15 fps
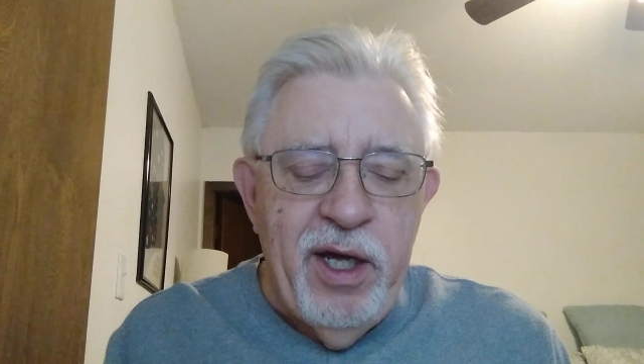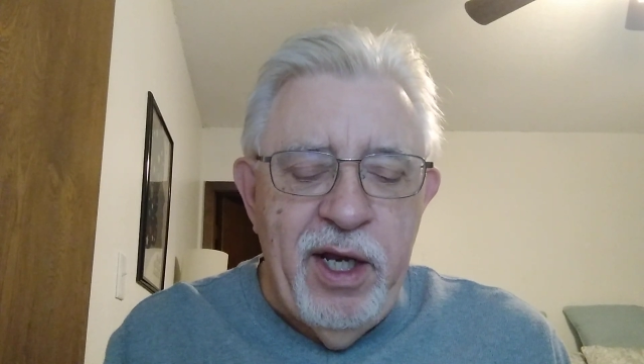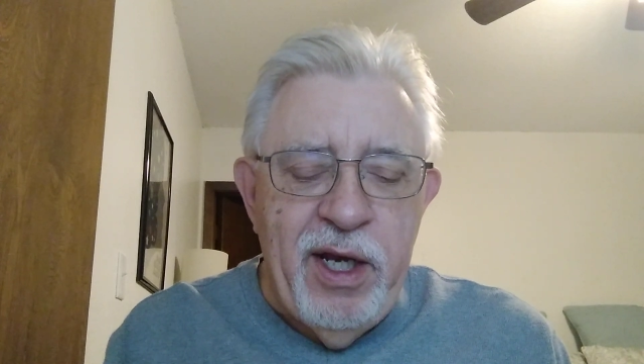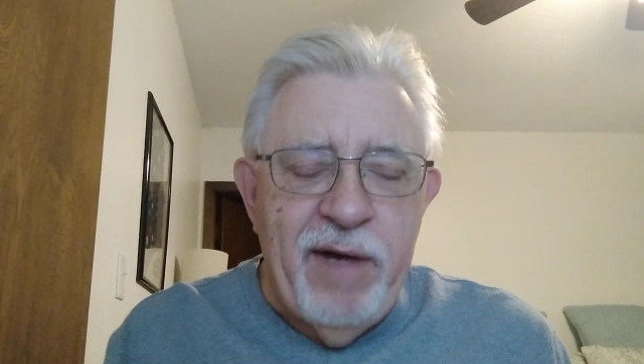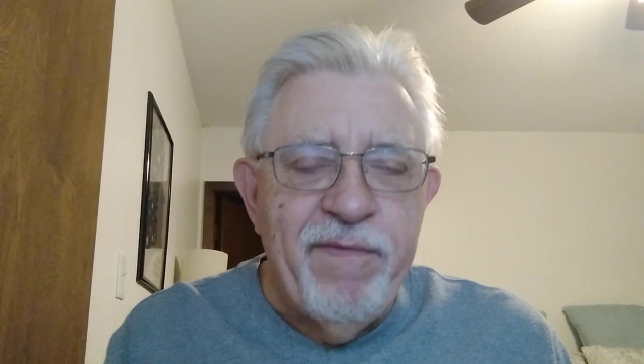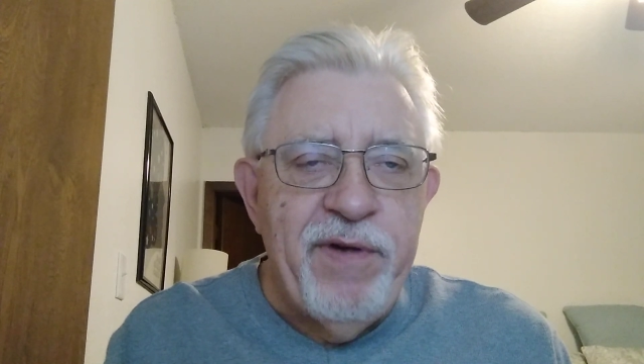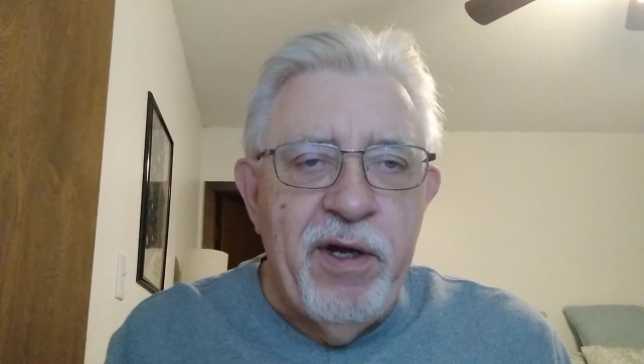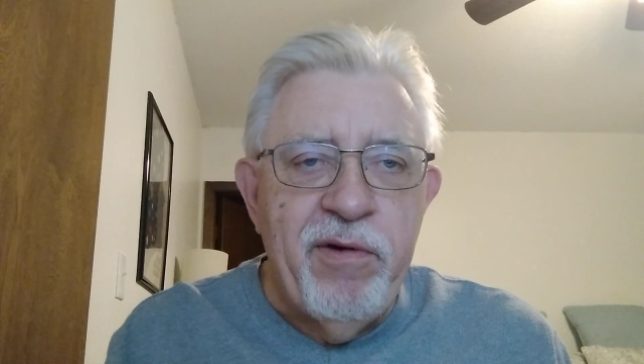And
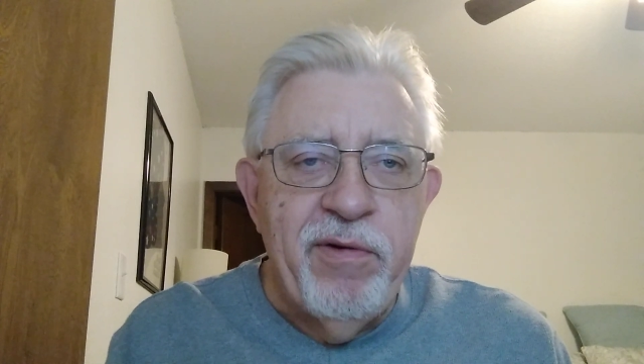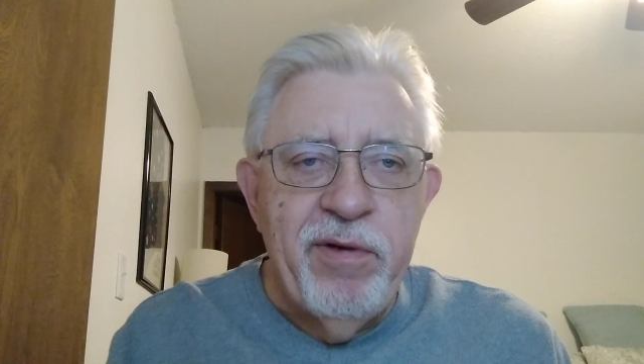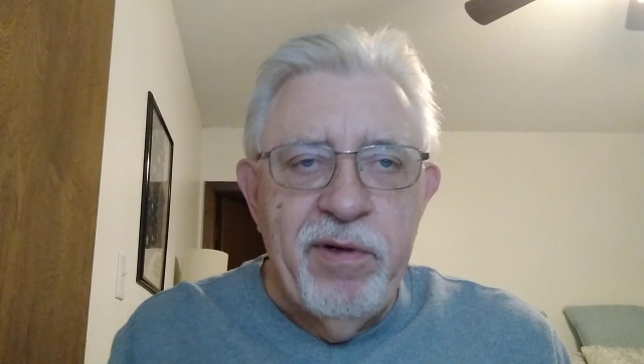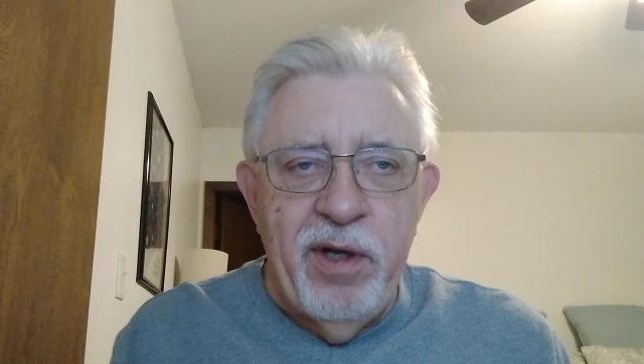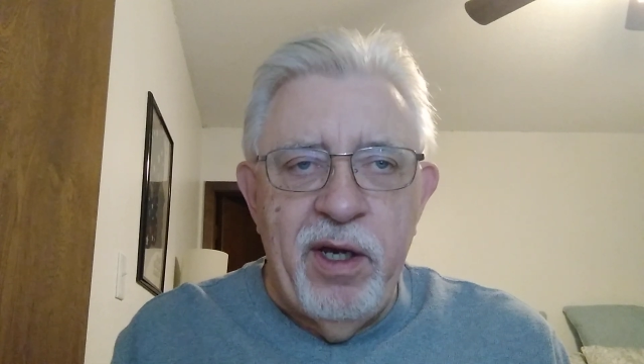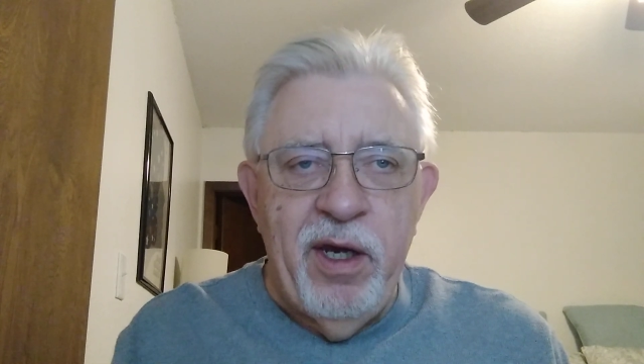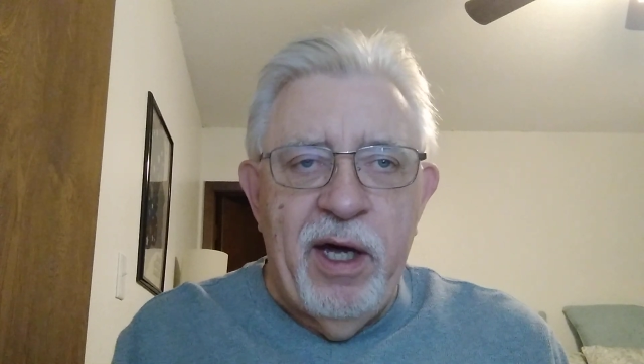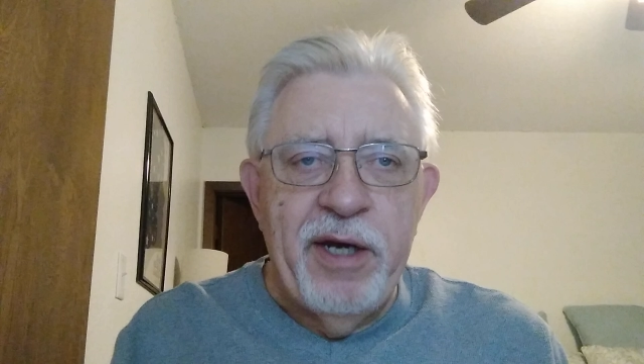I've
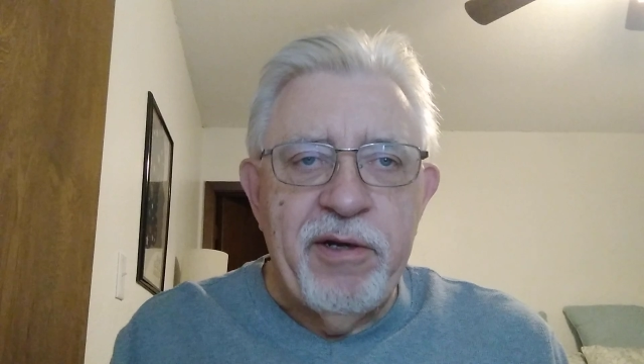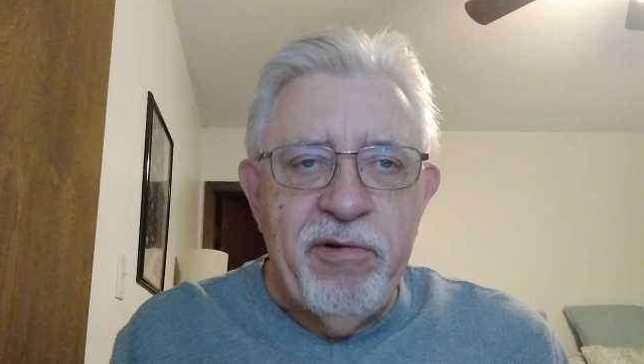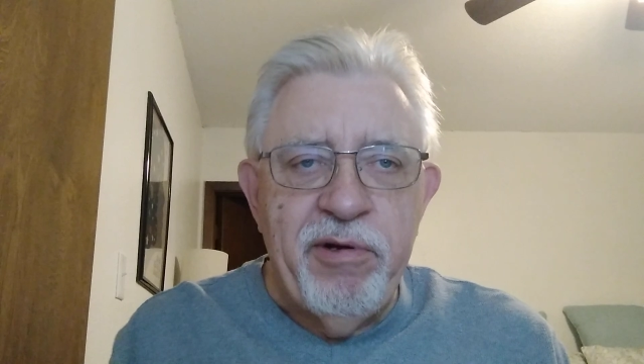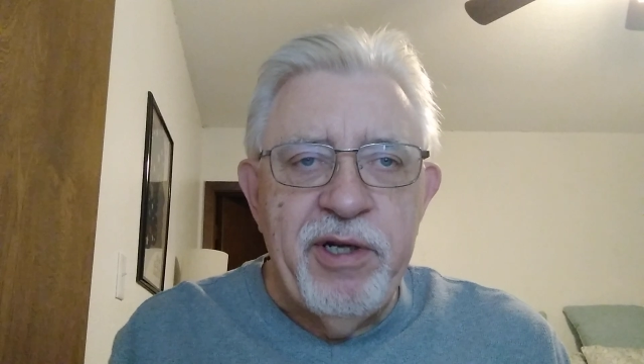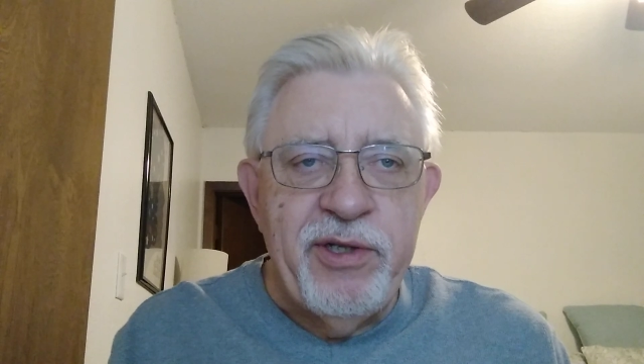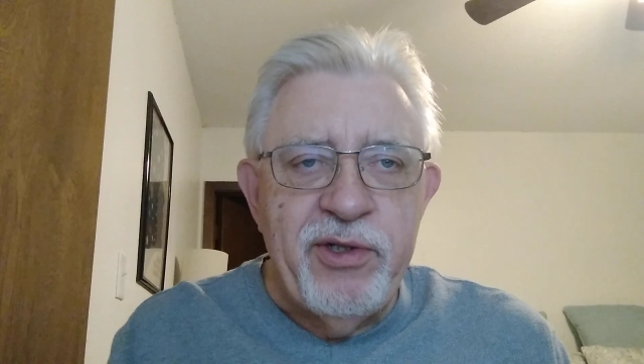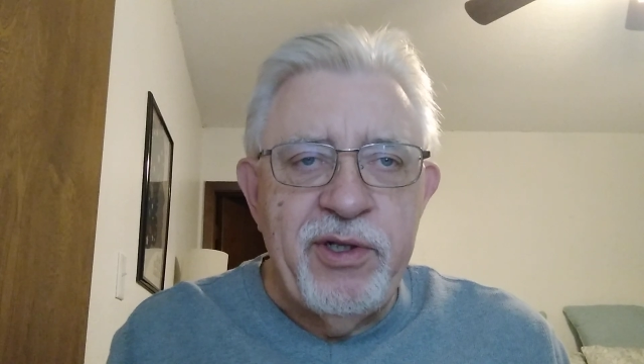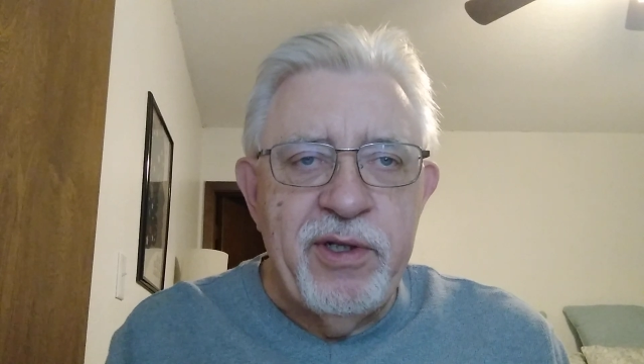known a lot of
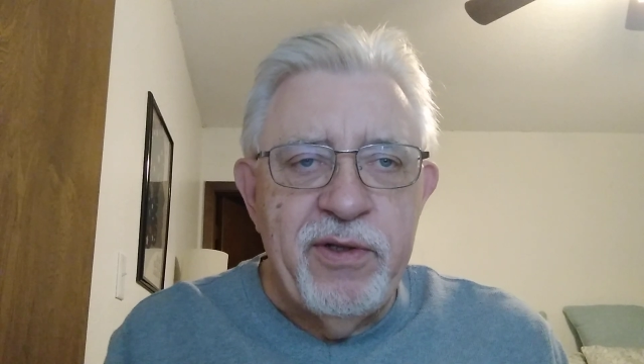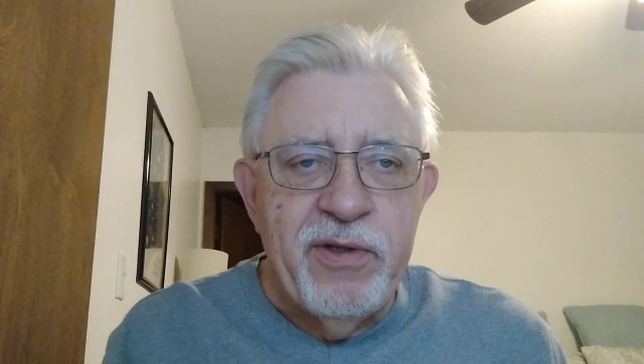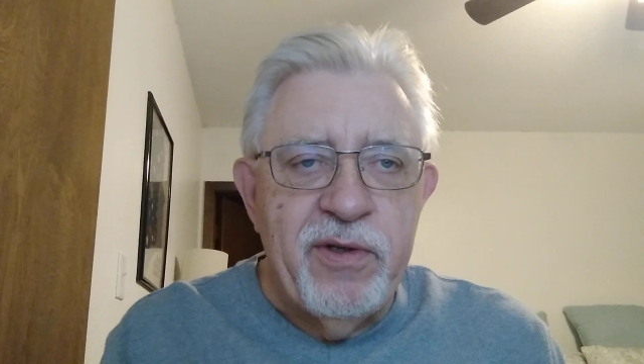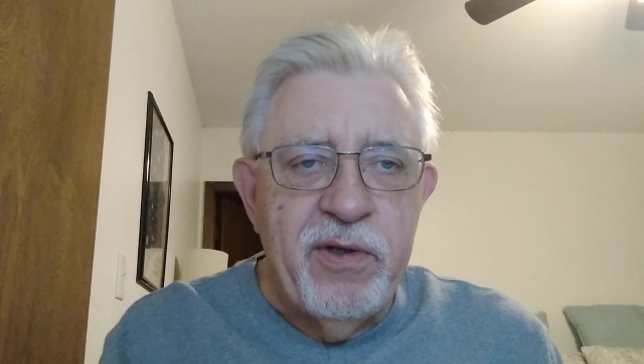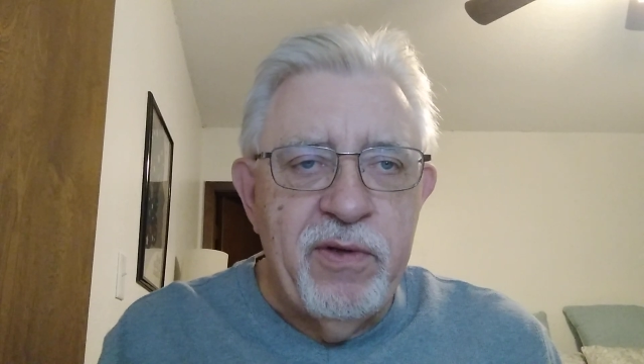Christians